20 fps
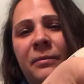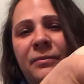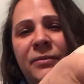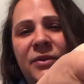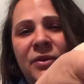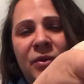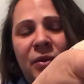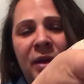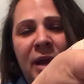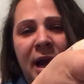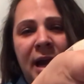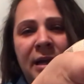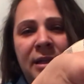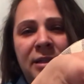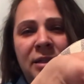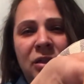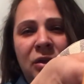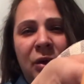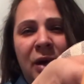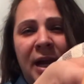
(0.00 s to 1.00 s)
so yeah,
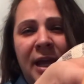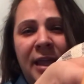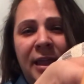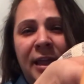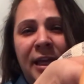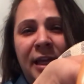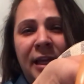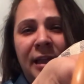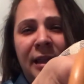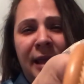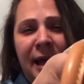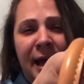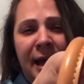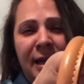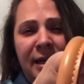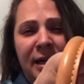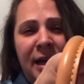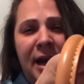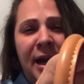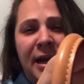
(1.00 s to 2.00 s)
so I think
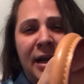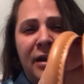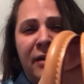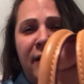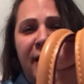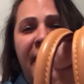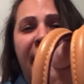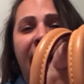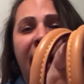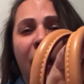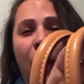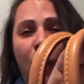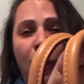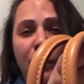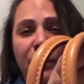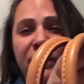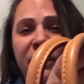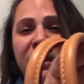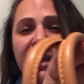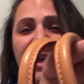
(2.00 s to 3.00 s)
that kind of
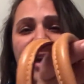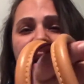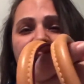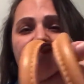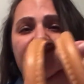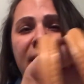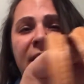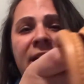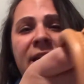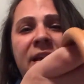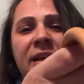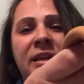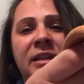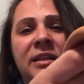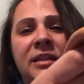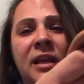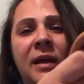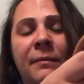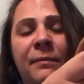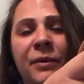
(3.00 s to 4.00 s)
helped. It
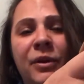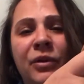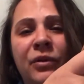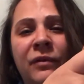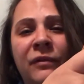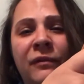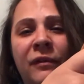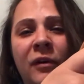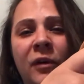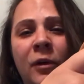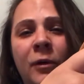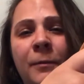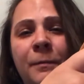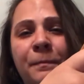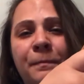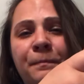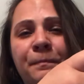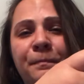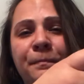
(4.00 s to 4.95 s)
is beautiful.